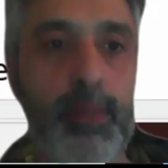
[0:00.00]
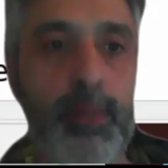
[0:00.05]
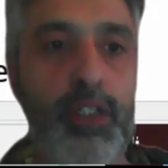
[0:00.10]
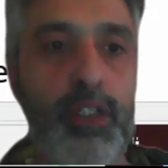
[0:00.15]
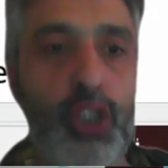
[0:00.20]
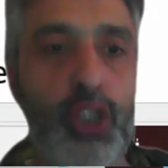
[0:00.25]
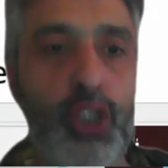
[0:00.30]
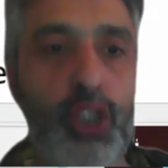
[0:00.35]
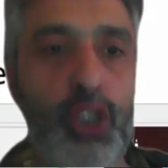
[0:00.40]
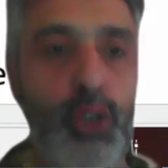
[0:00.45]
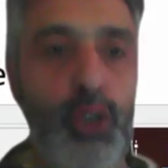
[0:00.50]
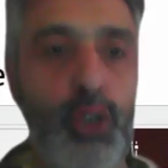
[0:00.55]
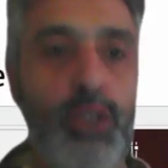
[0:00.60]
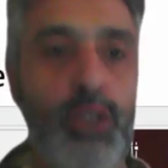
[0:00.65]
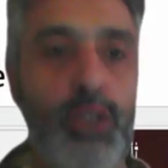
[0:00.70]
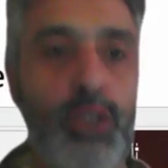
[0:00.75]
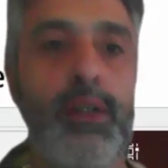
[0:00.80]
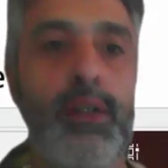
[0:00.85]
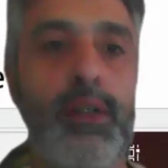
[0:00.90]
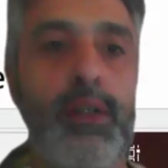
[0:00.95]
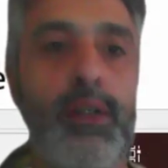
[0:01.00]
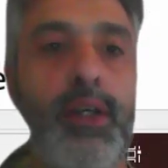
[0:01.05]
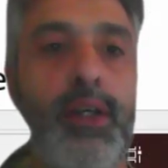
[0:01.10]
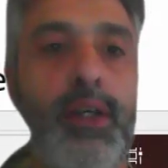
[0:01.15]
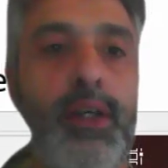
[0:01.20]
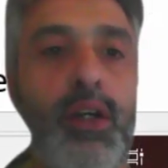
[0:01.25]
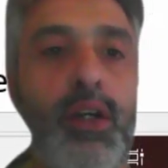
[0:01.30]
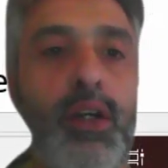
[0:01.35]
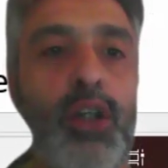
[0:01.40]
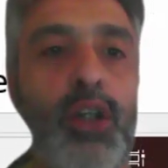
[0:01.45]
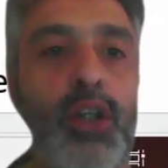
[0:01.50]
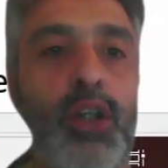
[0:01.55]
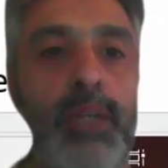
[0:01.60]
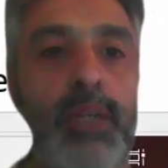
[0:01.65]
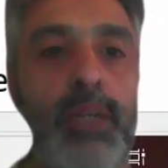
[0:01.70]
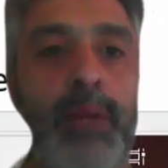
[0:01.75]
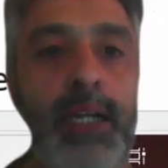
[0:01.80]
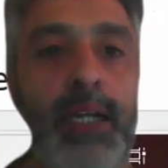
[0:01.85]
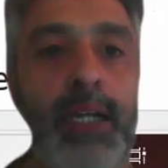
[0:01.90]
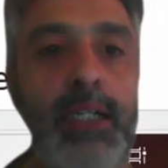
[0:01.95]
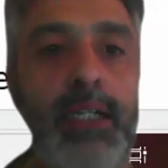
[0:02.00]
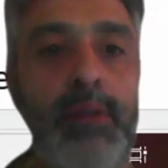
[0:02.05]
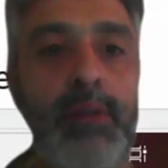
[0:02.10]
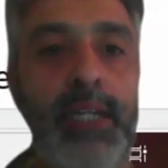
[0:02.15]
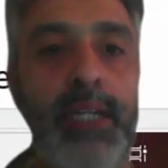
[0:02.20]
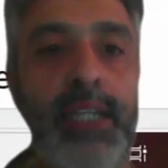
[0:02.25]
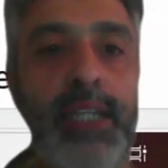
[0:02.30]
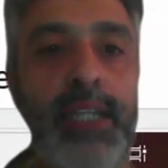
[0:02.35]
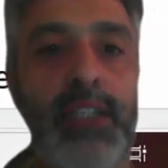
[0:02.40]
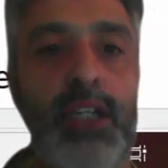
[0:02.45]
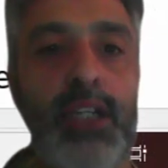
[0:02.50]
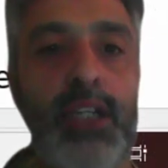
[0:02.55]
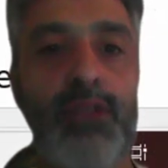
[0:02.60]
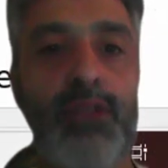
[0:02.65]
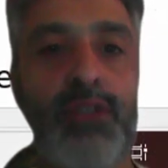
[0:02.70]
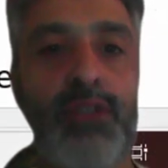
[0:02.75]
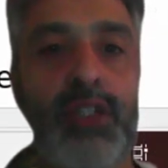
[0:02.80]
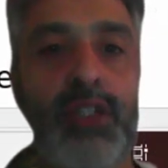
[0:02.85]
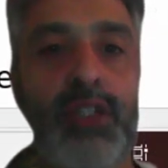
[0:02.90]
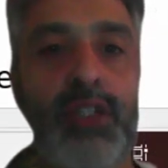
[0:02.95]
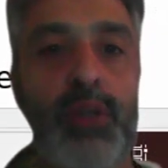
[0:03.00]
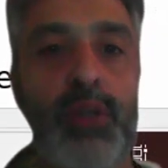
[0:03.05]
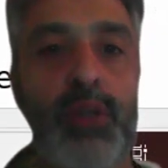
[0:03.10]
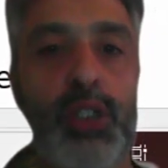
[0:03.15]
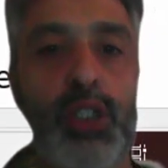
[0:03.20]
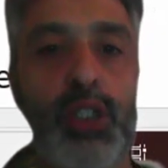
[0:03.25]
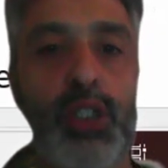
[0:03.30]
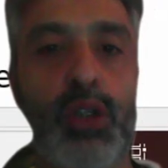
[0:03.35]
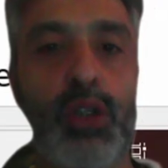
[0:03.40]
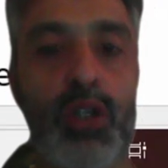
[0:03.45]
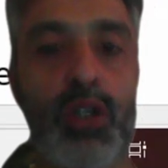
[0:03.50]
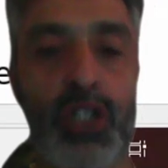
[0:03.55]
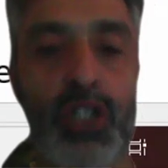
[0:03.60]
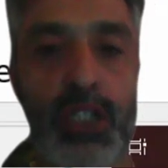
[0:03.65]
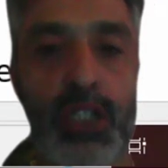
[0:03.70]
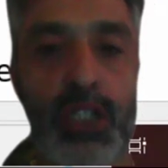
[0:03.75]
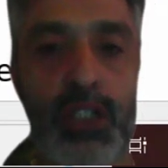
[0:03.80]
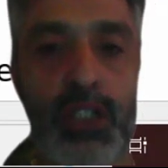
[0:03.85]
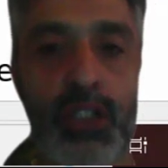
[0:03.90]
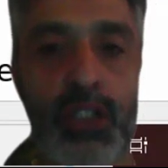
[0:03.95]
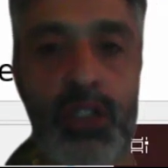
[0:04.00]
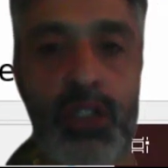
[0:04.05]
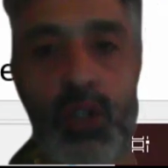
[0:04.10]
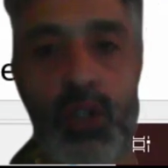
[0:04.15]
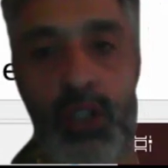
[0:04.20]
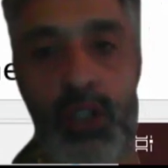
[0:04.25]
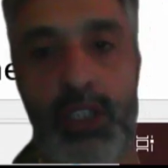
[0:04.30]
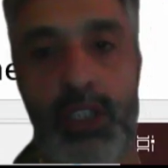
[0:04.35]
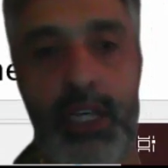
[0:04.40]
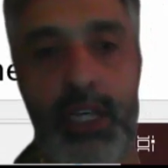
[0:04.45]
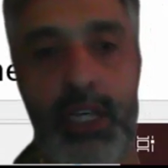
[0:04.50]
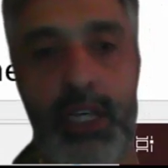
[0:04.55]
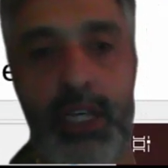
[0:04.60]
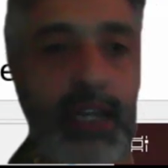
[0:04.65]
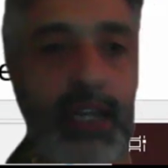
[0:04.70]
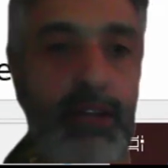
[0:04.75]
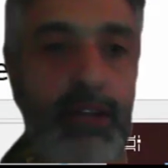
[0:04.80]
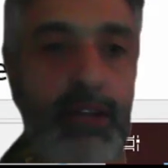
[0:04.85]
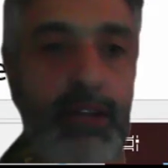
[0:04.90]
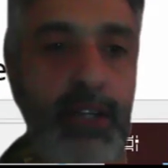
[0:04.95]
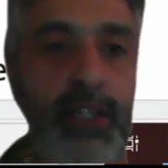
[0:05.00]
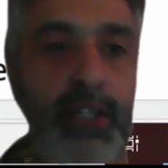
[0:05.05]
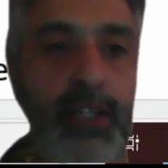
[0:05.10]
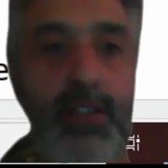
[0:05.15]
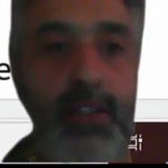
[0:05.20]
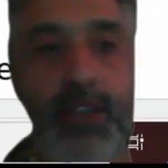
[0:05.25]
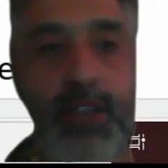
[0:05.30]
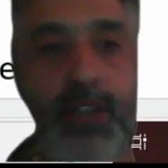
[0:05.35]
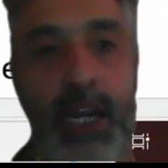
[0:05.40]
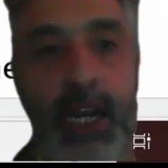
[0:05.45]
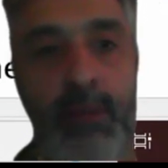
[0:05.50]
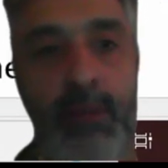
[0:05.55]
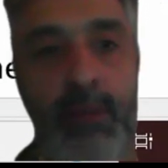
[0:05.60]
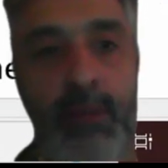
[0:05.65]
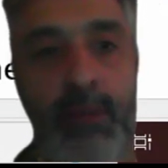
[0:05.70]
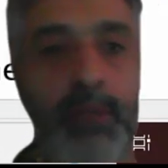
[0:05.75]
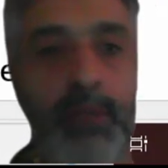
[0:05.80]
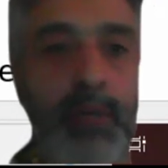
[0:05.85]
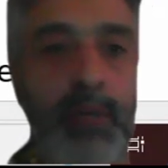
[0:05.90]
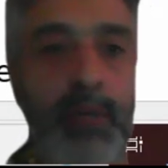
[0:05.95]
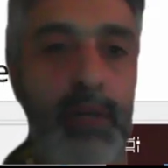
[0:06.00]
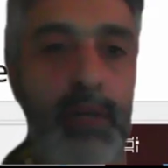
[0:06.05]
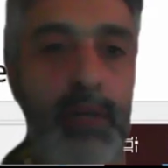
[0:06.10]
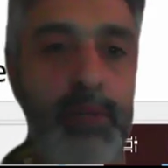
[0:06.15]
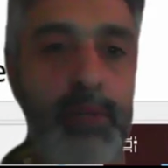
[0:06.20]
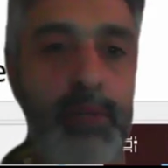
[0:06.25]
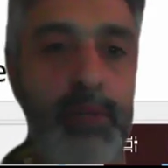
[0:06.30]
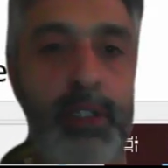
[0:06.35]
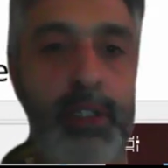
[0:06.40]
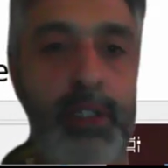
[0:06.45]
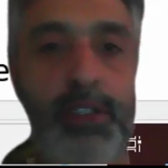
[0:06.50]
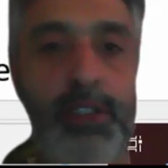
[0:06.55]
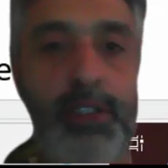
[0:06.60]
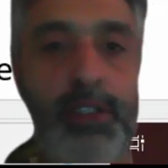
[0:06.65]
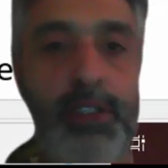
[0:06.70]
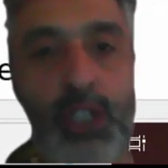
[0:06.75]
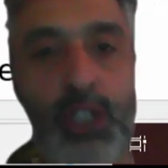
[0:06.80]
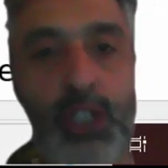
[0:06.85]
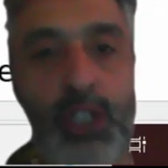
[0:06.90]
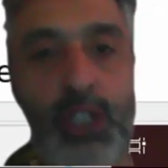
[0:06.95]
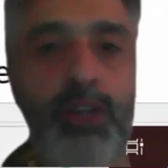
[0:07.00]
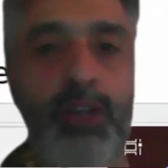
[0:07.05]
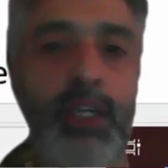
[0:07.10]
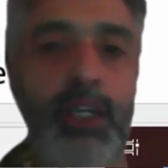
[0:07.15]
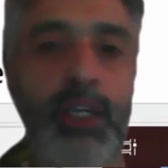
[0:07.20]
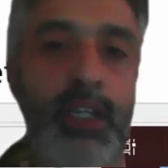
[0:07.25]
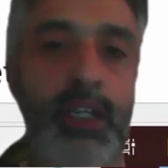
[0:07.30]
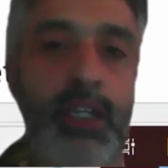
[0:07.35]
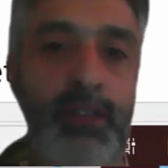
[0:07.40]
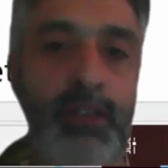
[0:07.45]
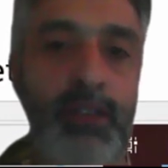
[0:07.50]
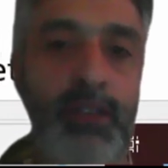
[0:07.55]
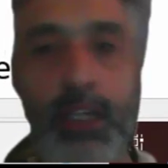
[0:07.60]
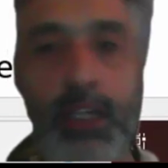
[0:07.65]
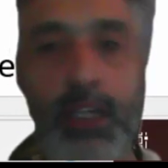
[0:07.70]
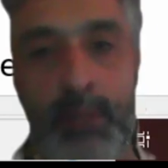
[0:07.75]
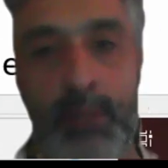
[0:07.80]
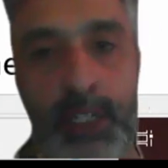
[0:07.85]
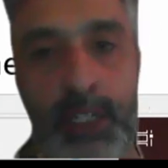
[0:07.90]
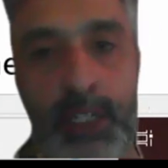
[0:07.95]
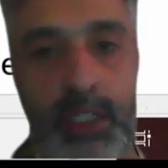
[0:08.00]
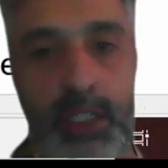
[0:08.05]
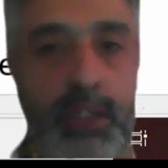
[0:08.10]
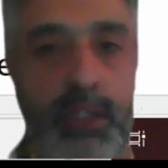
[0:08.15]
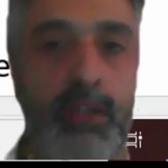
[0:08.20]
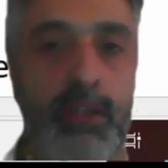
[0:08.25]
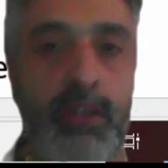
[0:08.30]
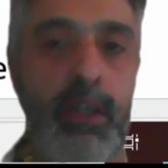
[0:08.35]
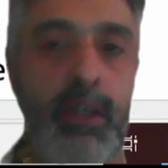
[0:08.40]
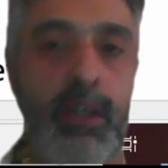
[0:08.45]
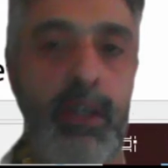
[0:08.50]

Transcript: Distribution. Cost center plant admin takes care of 3 production cost centers. Costs like salaries, admin department, stationery, vehicle maintenance